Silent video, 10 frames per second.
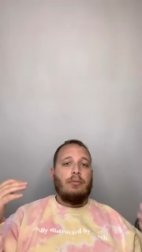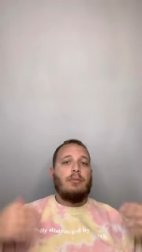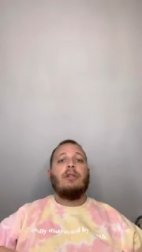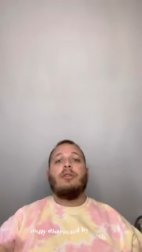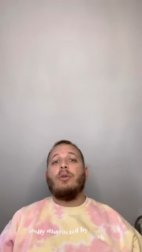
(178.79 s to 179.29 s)

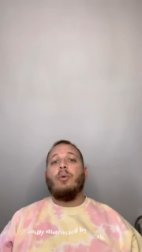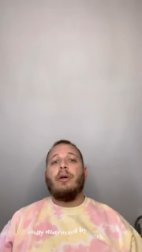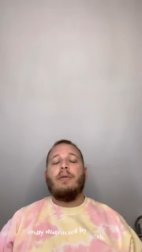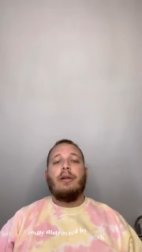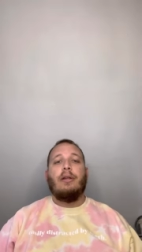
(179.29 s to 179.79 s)
into the way
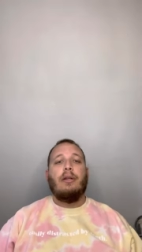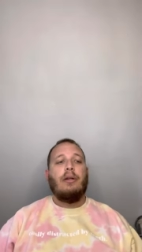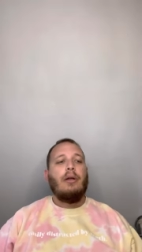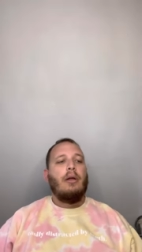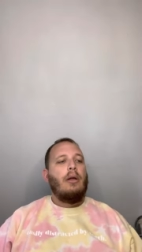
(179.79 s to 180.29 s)
if I need
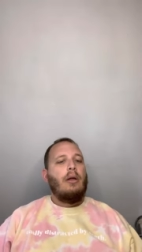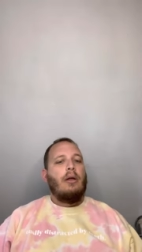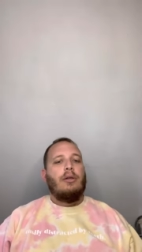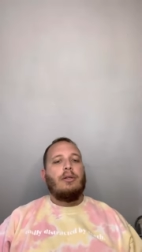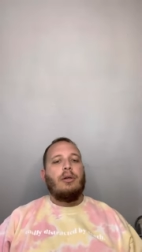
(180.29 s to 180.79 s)
it.
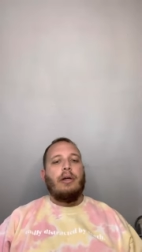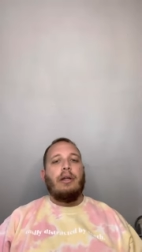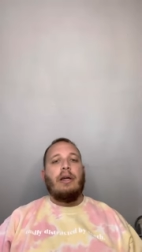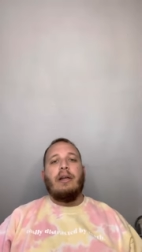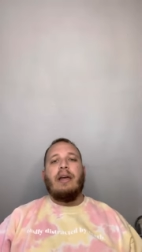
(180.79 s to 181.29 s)
So I can kind of